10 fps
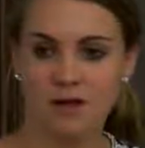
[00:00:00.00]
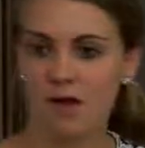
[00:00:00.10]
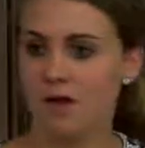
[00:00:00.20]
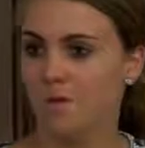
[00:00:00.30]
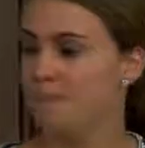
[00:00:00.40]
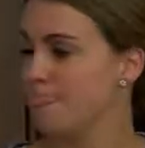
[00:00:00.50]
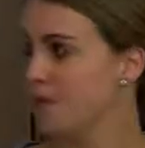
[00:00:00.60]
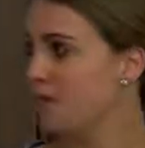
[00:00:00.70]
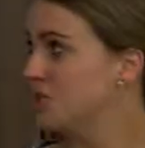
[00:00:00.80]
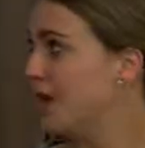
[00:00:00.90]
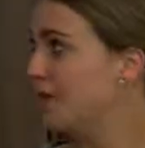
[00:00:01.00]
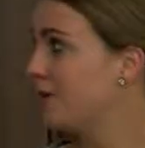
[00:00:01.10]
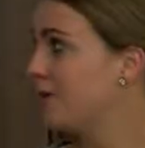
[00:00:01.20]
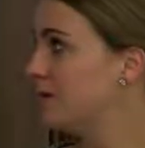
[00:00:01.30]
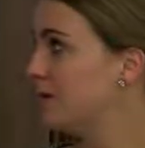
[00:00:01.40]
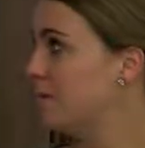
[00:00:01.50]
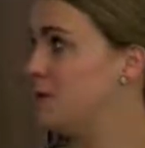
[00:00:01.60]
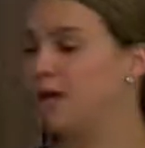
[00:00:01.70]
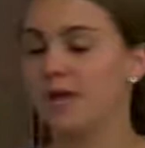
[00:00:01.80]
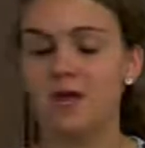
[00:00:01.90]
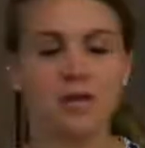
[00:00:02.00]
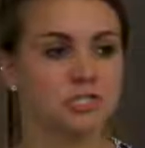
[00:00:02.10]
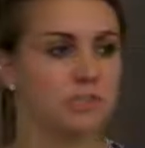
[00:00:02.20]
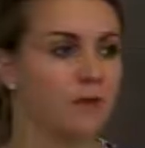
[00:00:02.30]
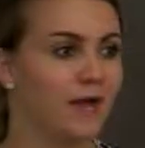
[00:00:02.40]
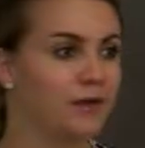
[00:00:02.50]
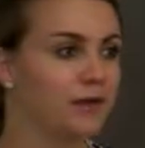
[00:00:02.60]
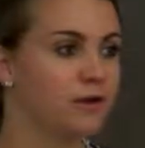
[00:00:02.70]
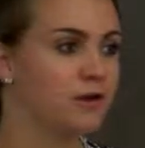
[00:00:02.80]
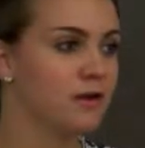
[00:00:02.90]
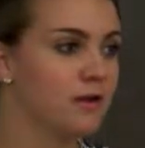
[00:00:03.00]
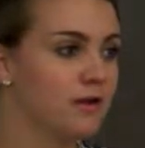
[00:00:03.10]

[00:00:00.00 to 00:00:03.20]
I shadowed a PA, Ashley Wagner,